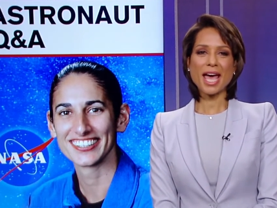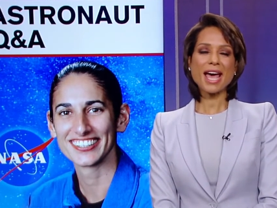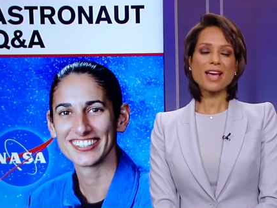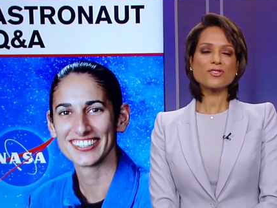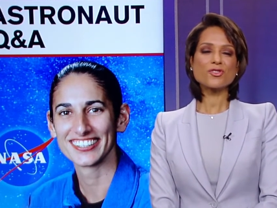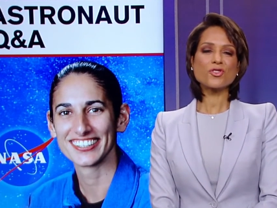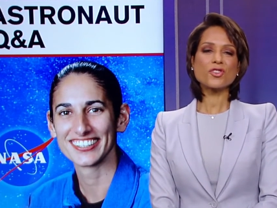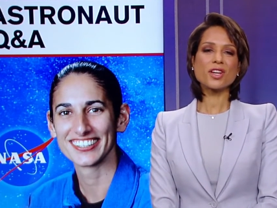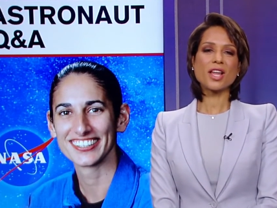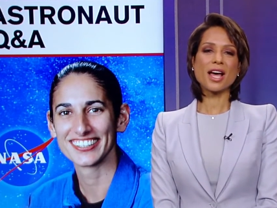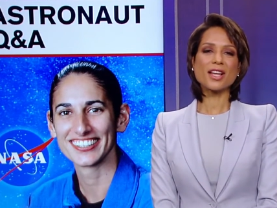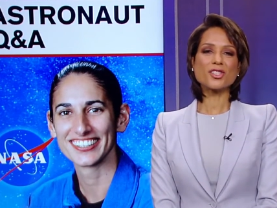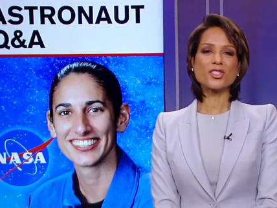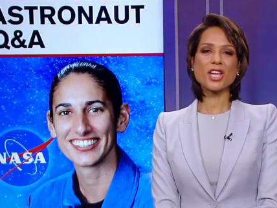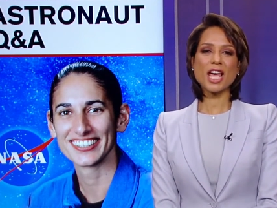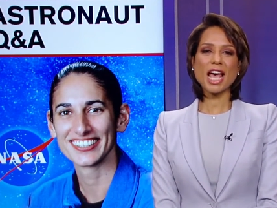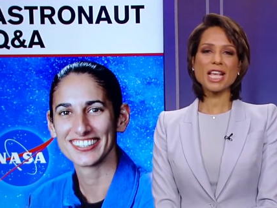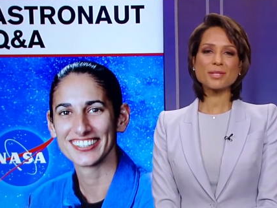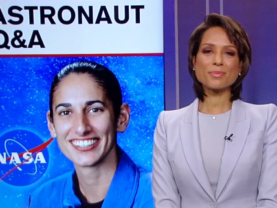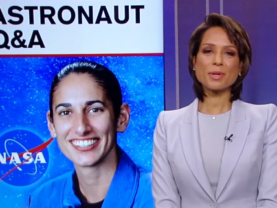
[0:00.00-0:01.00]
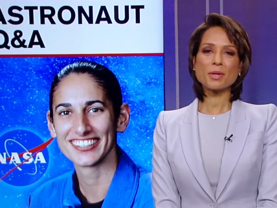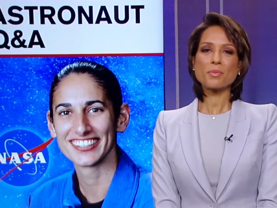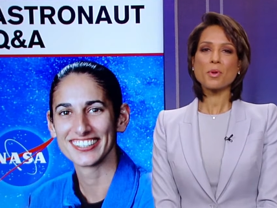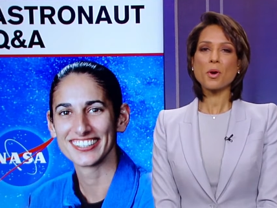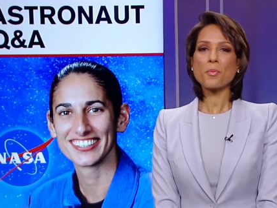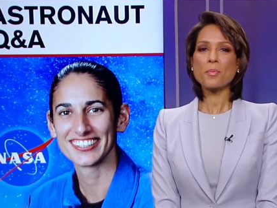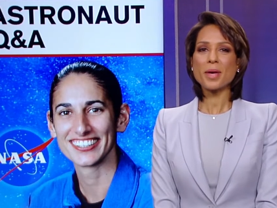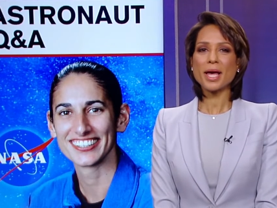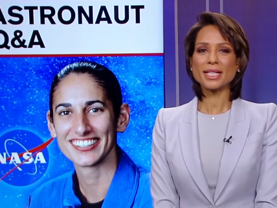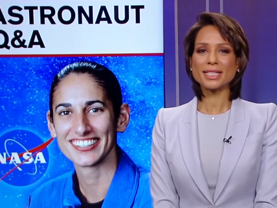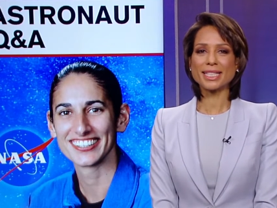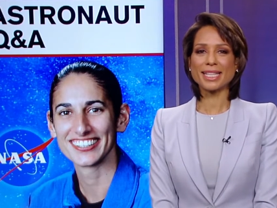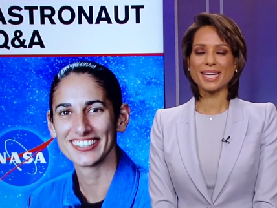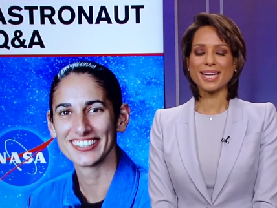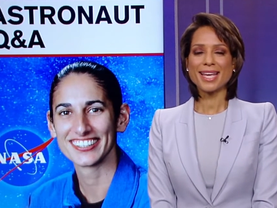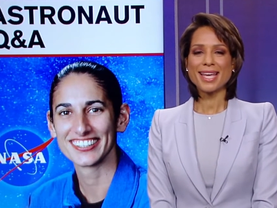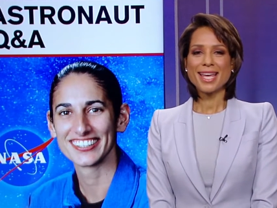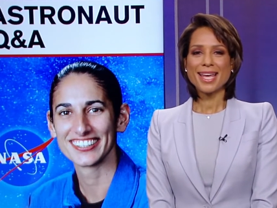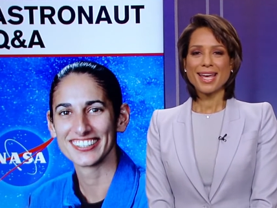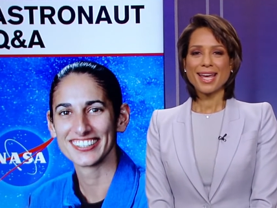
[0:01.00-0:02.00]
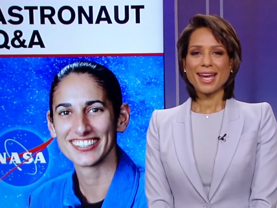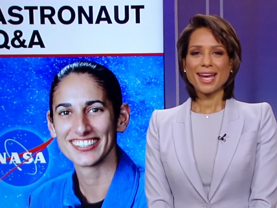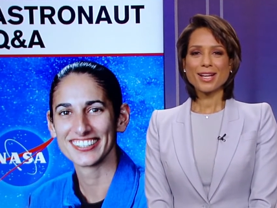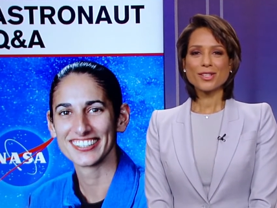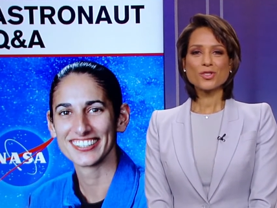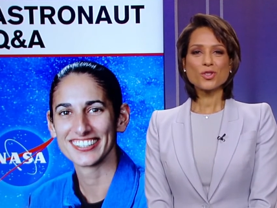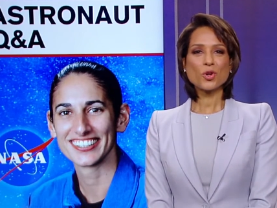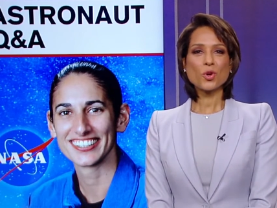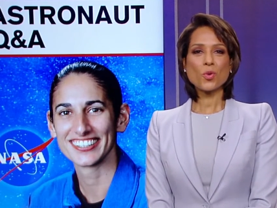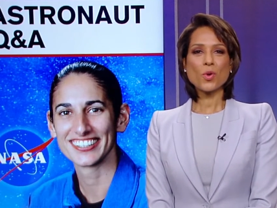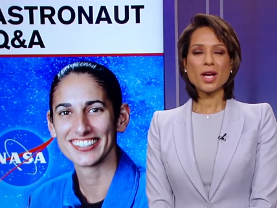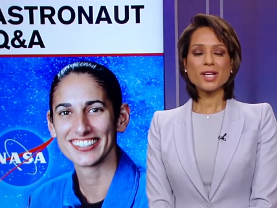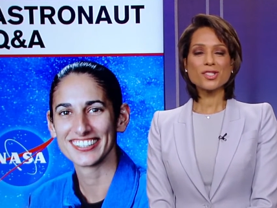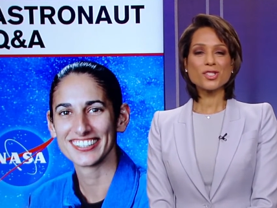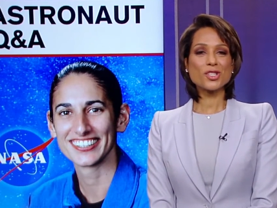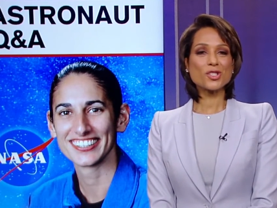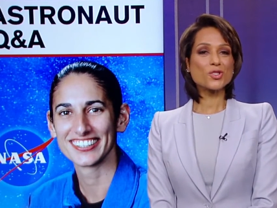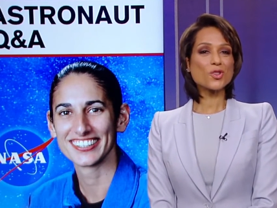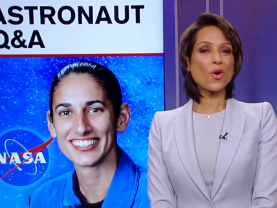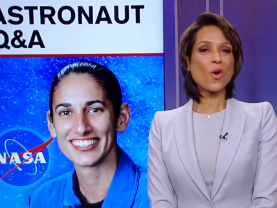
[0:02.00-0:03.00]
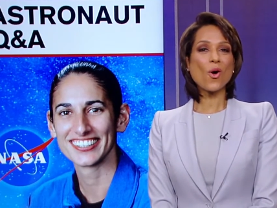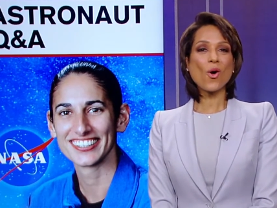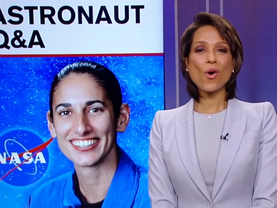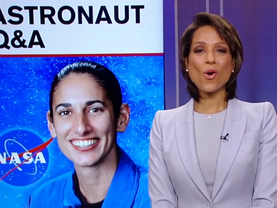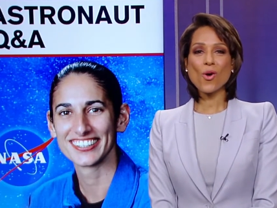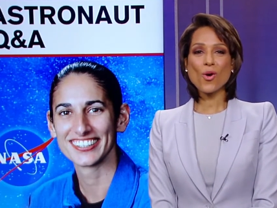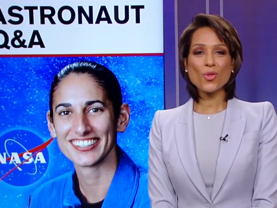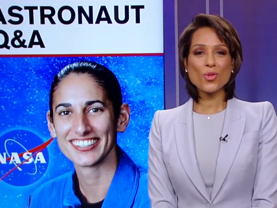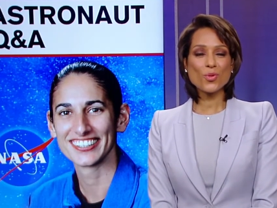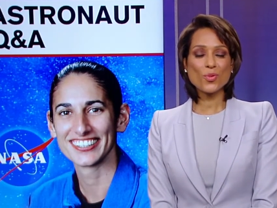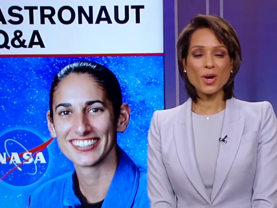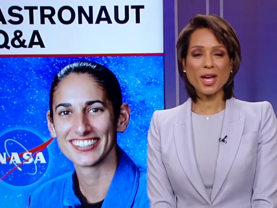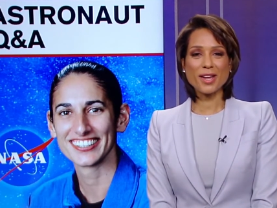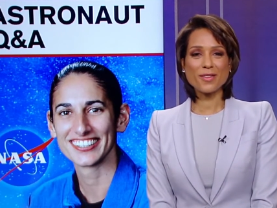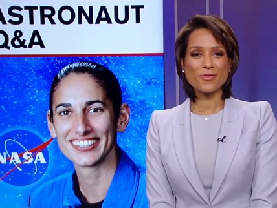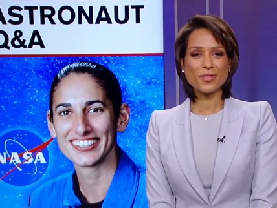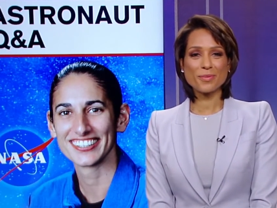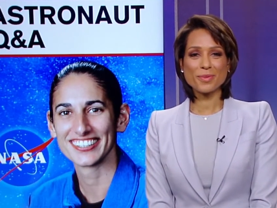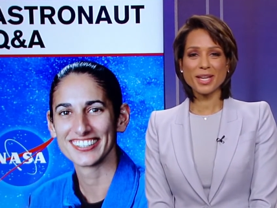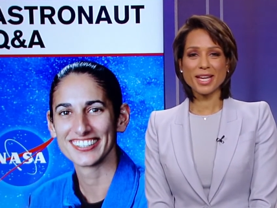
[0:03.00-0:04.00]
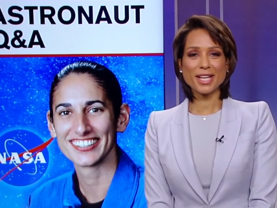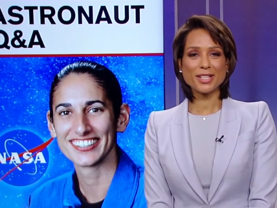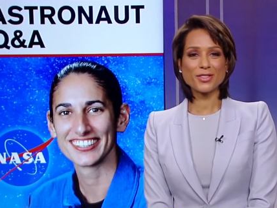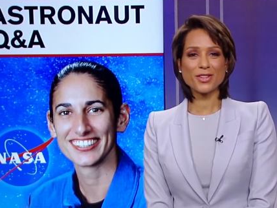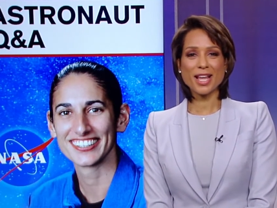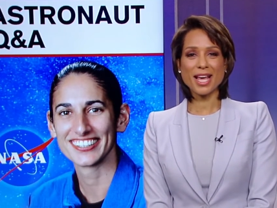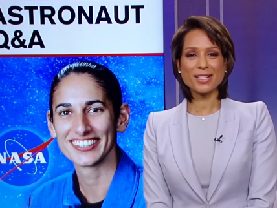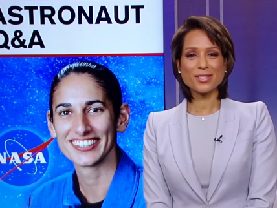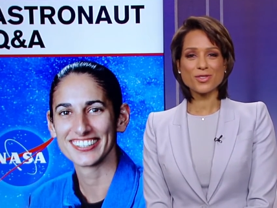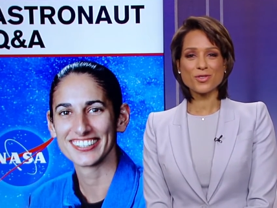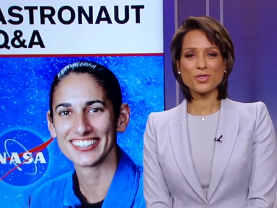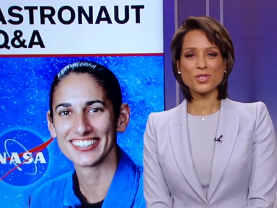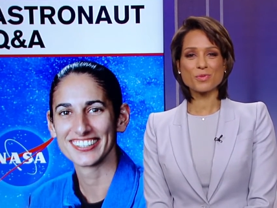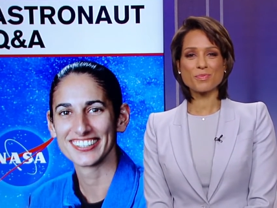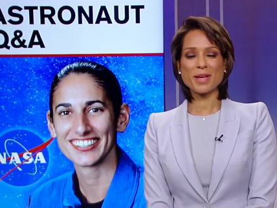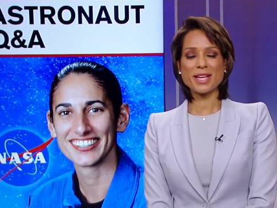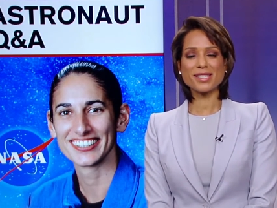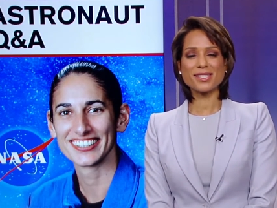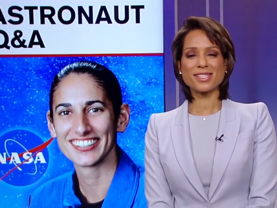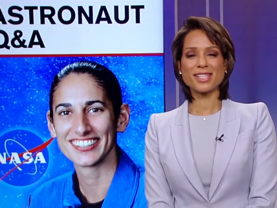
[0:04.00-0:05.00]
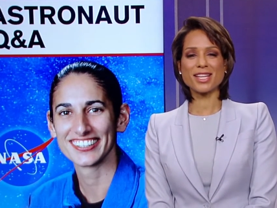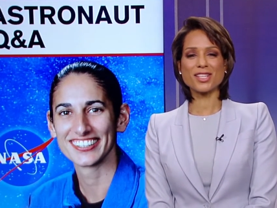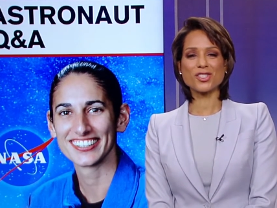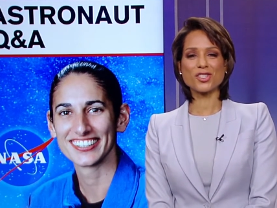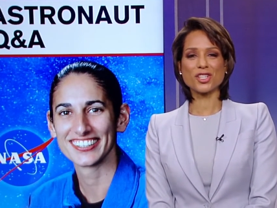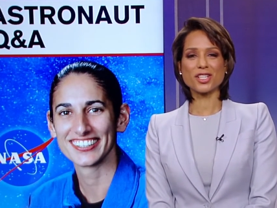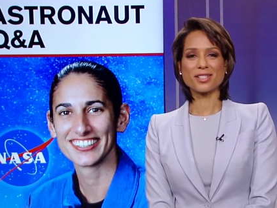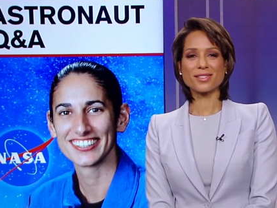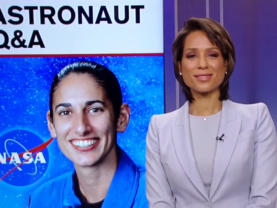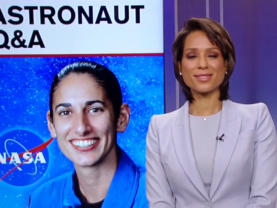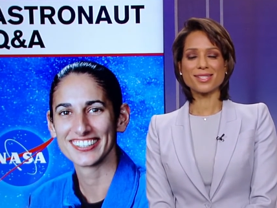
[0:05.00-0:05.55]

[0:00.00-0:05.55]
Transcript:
Speaker 1: Astronaut Jasmin Moghbeli answered questions all the way from the International Space Station.